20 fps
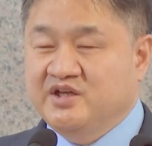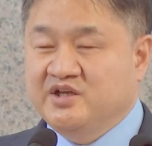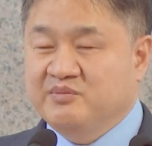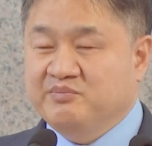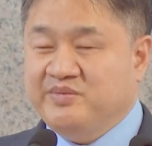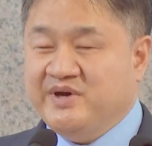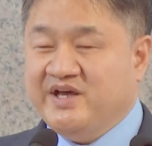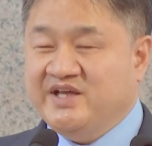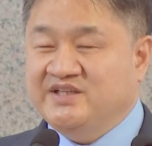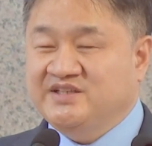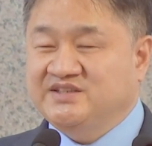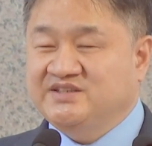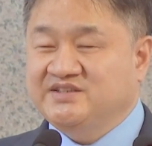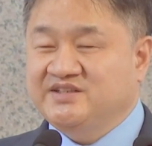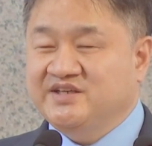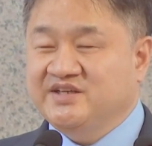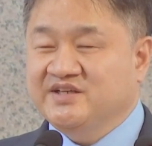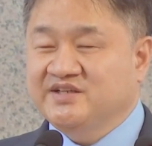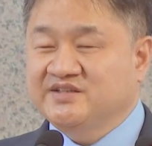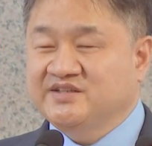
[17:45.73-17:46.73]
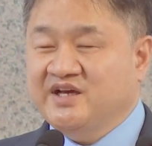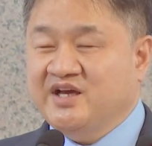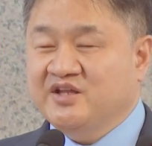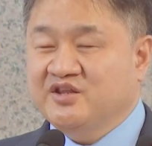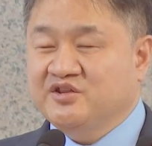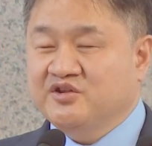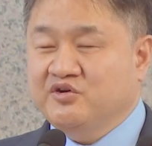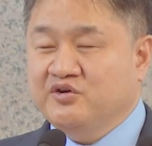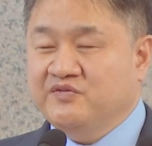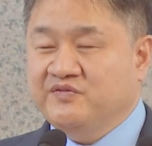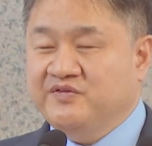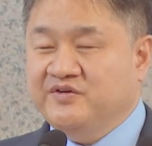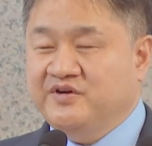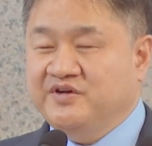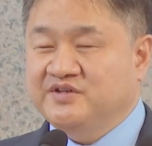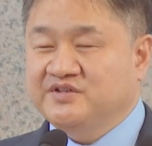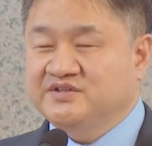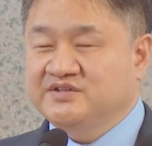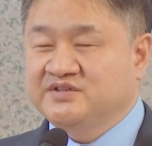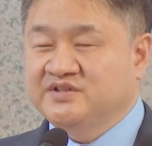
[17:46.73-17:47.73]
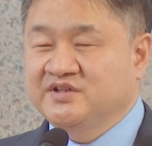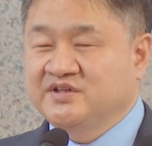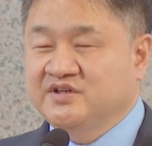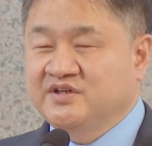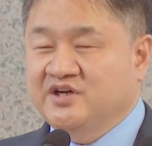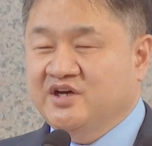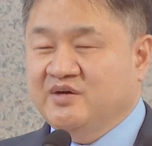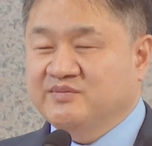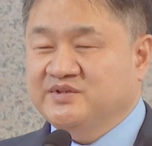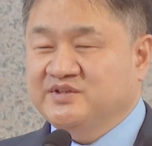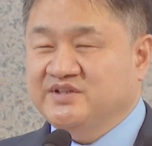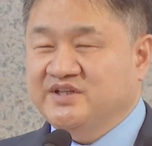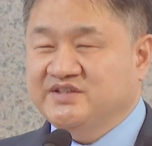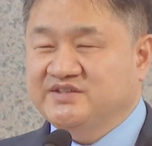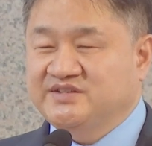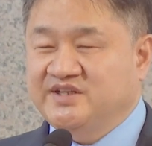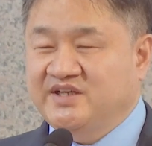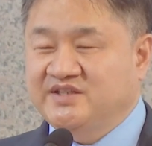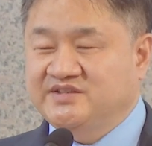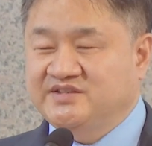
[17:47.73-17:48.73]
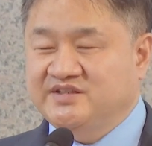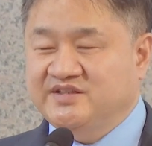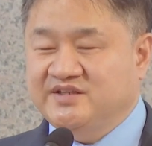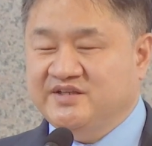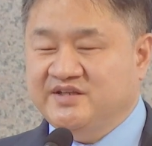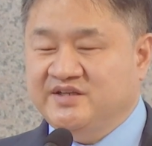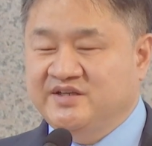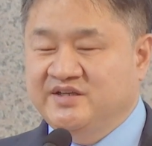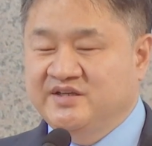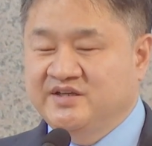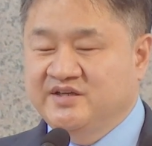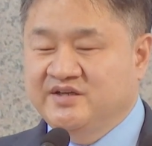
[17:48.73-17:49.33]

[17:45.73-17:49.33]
By instinct, I thought first of the necessity